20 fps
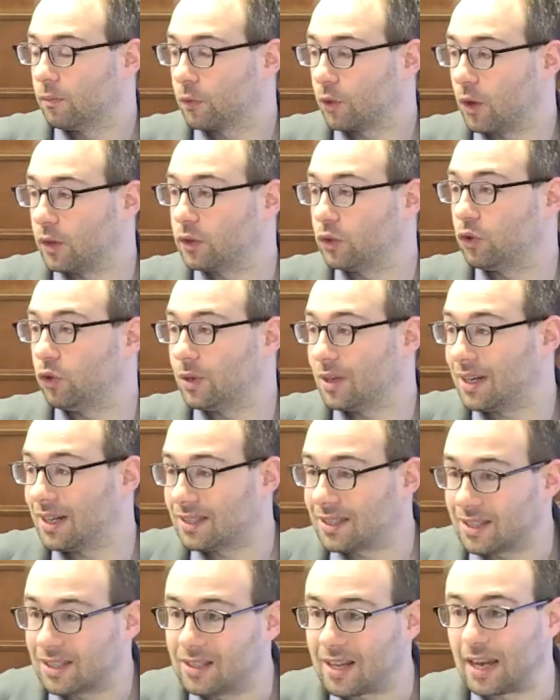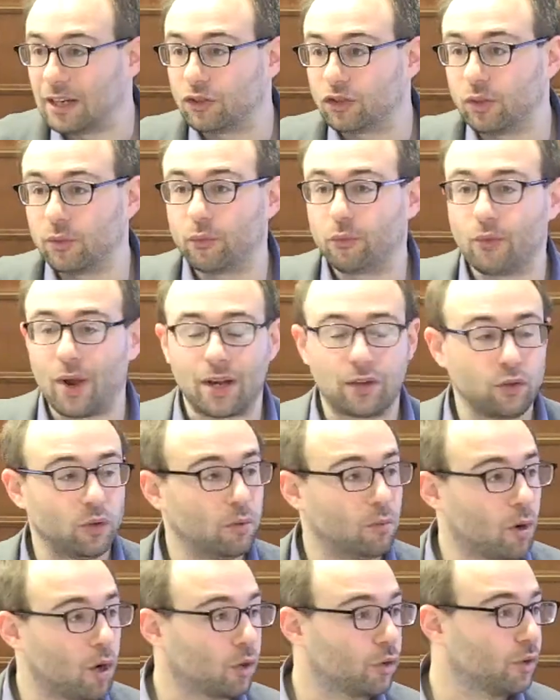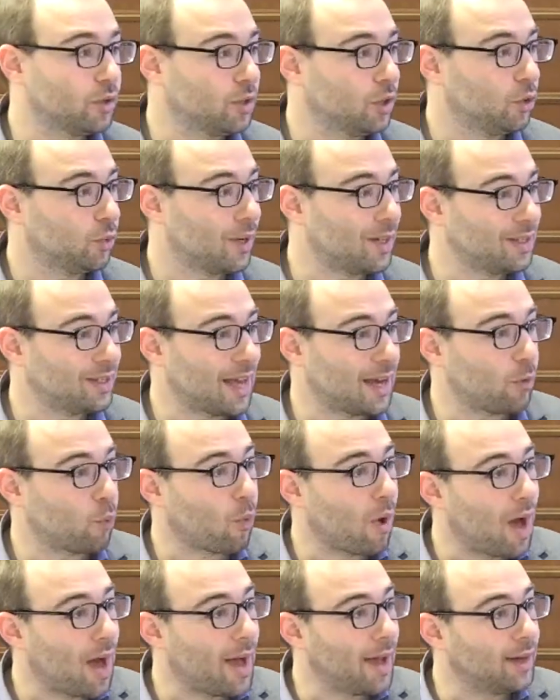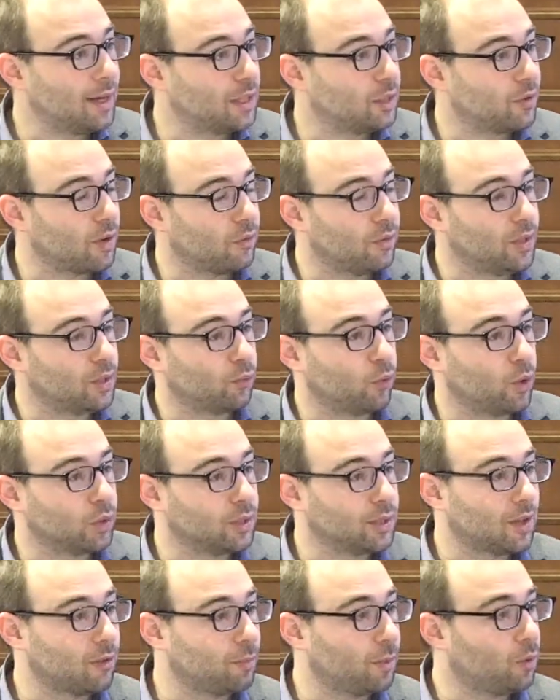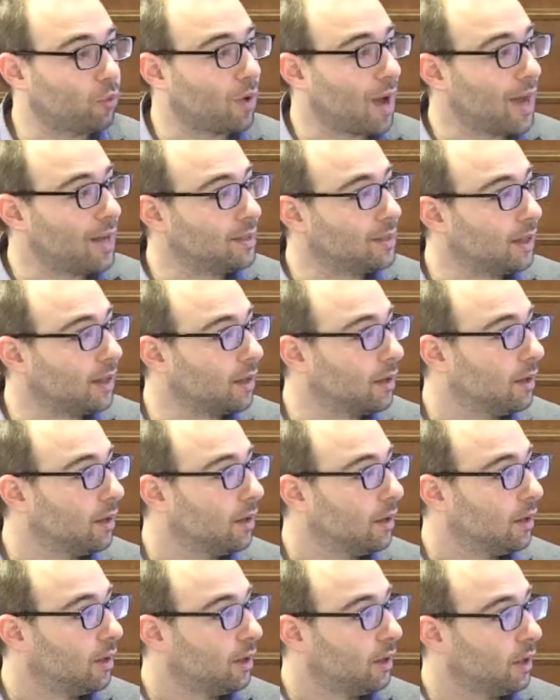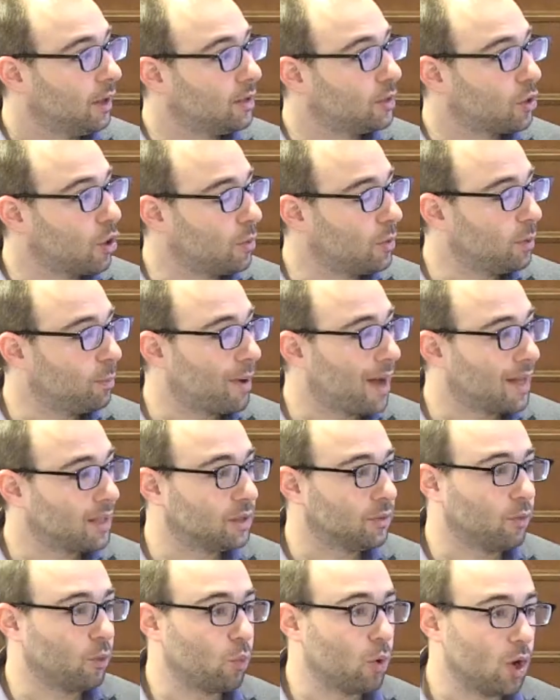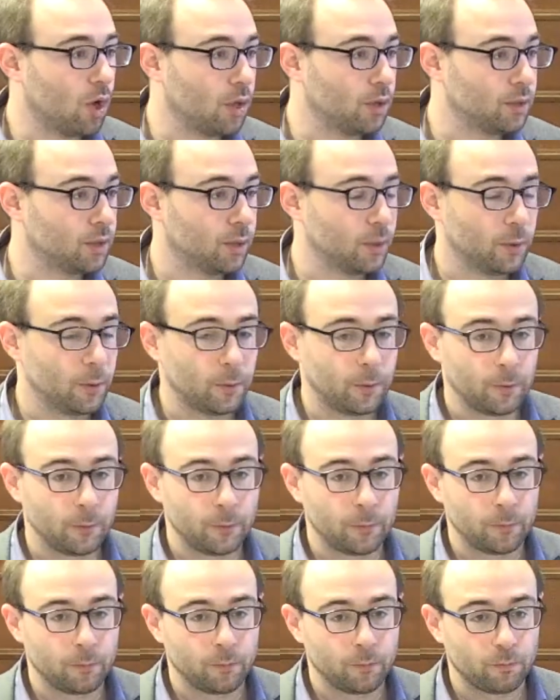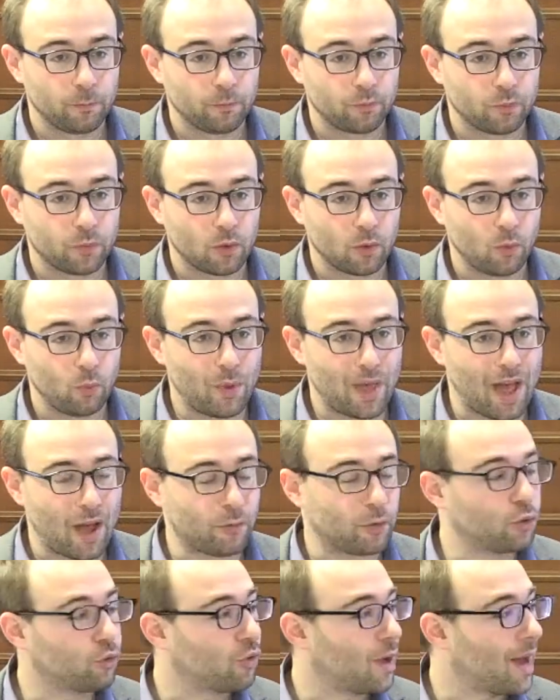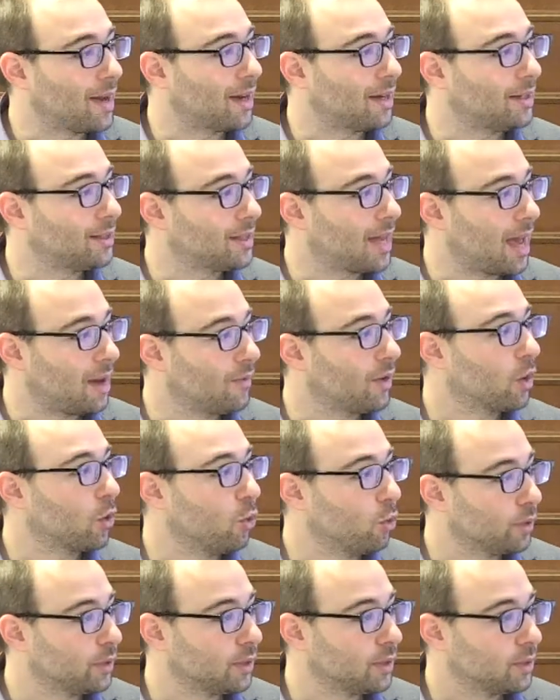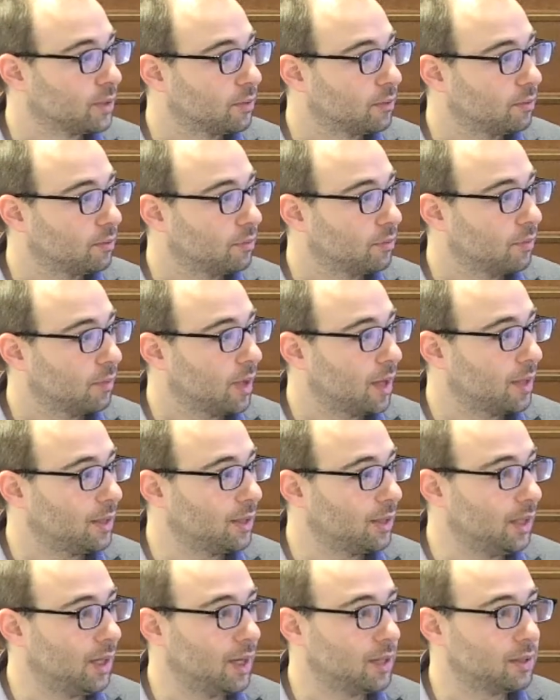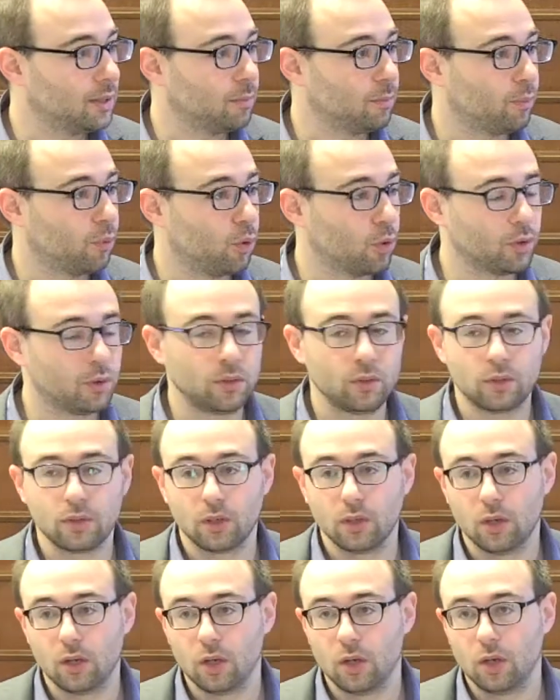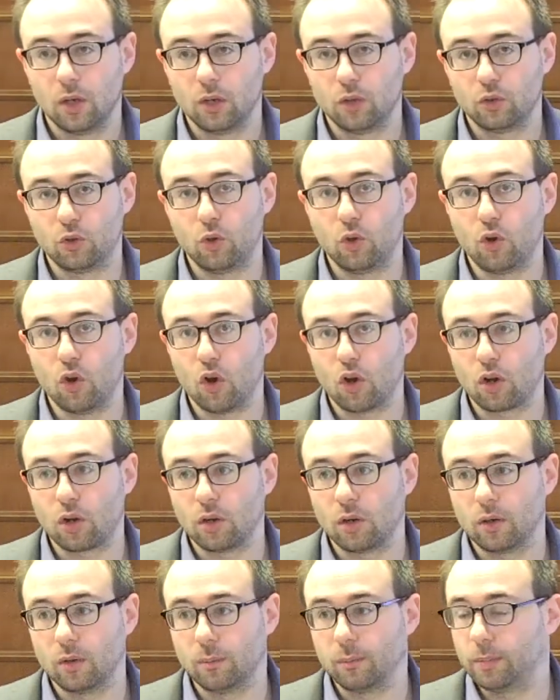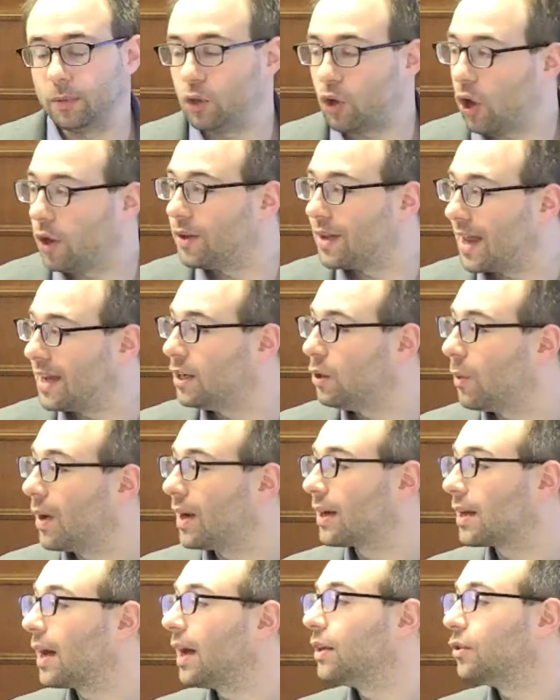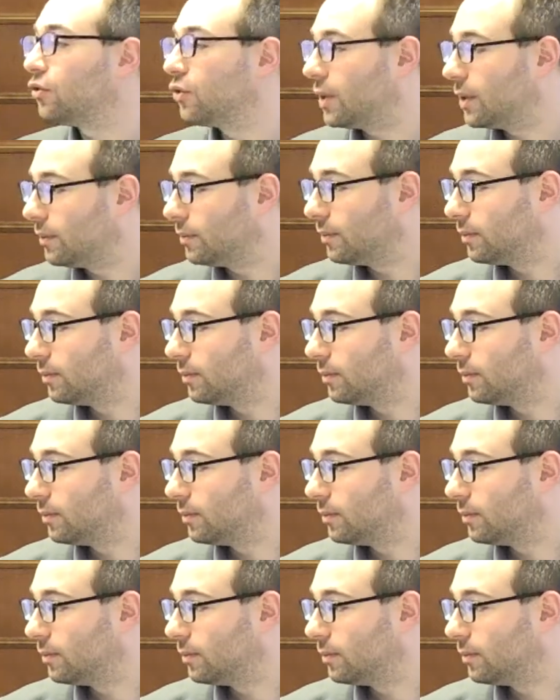constitute an existential threat to democracy. To understand why it is that these forces have been rising in so many parts of the world, we have to try and understand their causes. And here it's important to look beyond any one country.